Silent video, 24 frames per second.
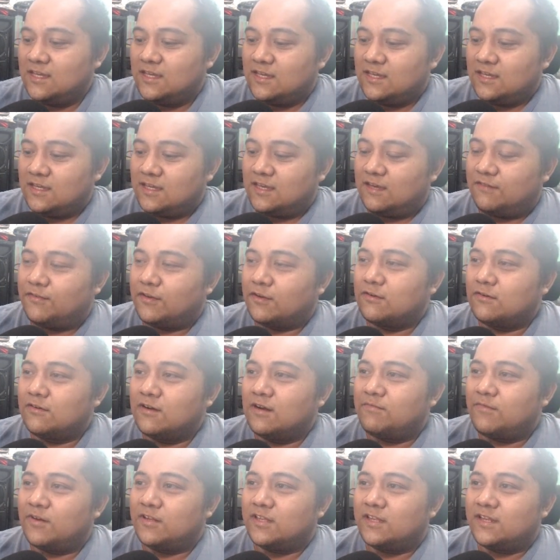If you grew
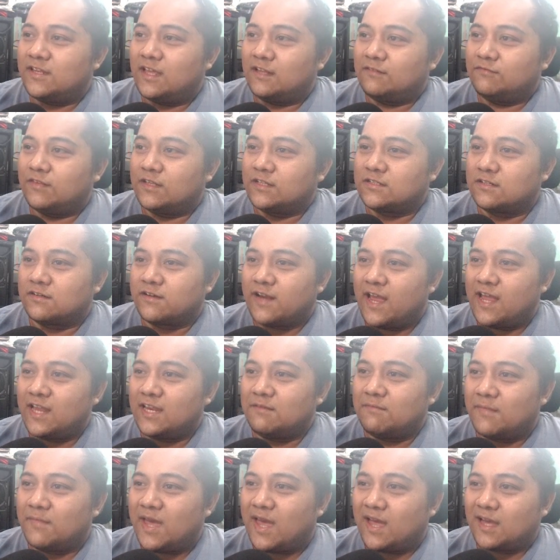up on the Netflix or
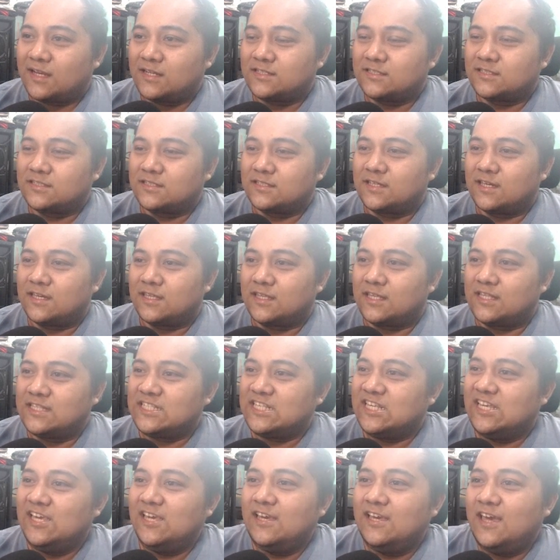Animax, it's
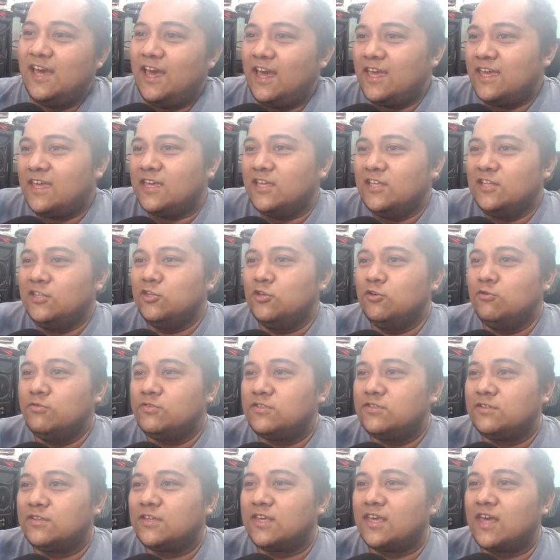Hiei and
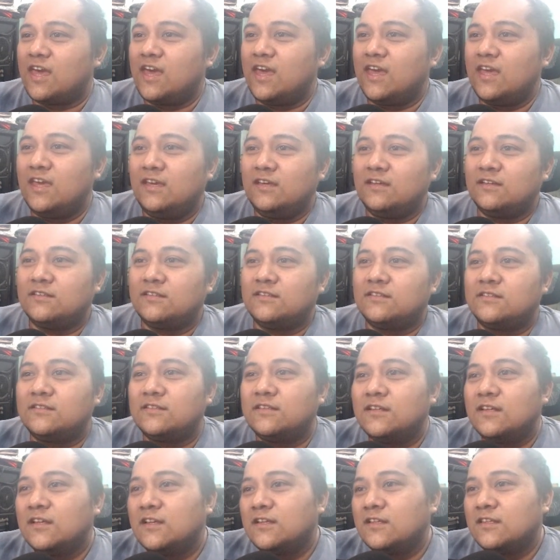Yusuke.
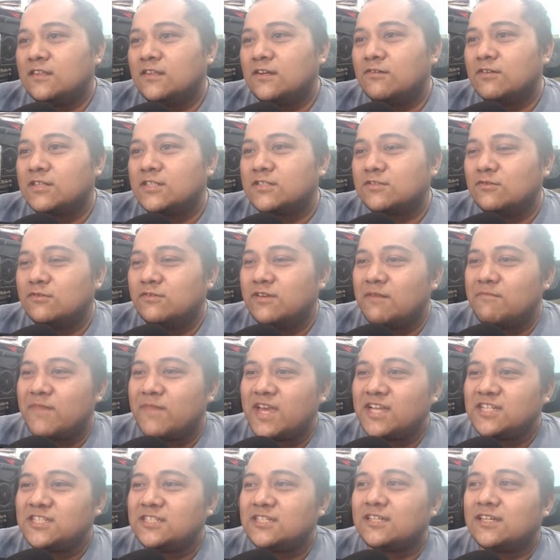No, it's
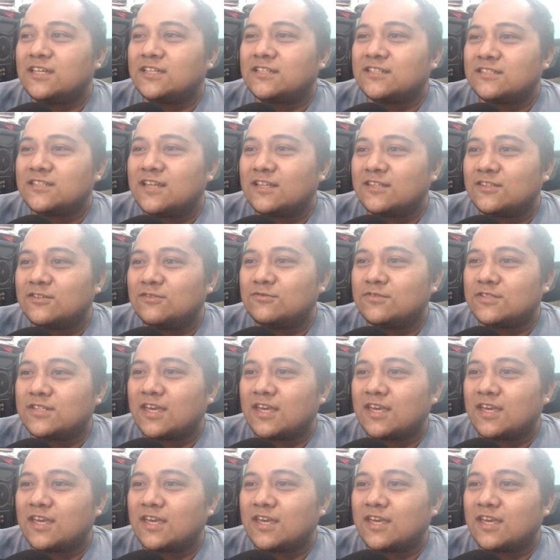Urameshi. It's not Yusuke.